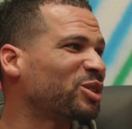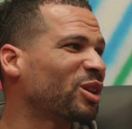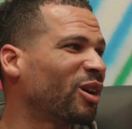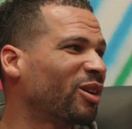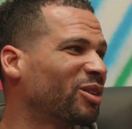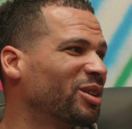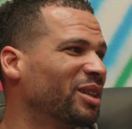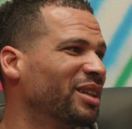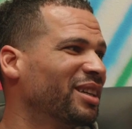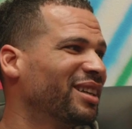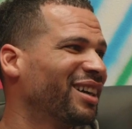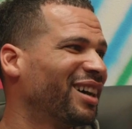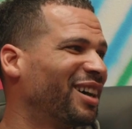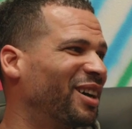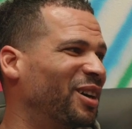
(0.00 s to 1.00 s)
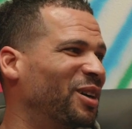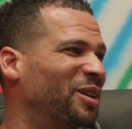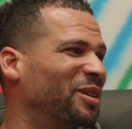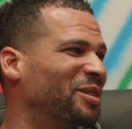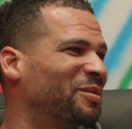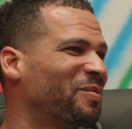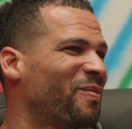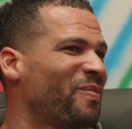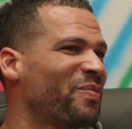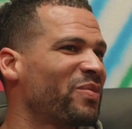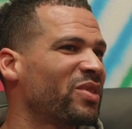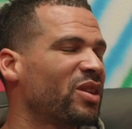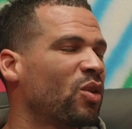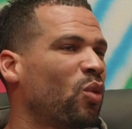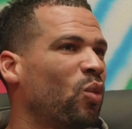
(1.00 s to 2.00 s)
And so
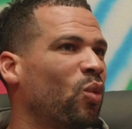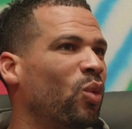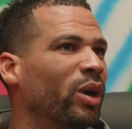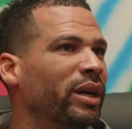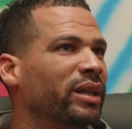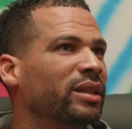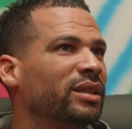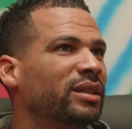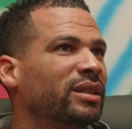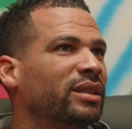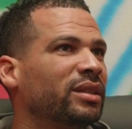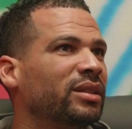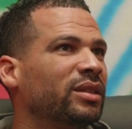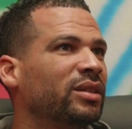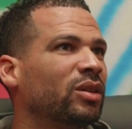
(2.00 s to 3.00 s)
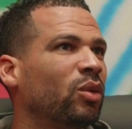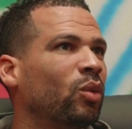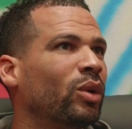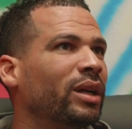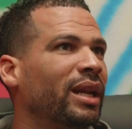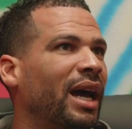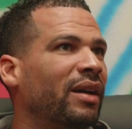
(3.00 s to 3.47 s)
what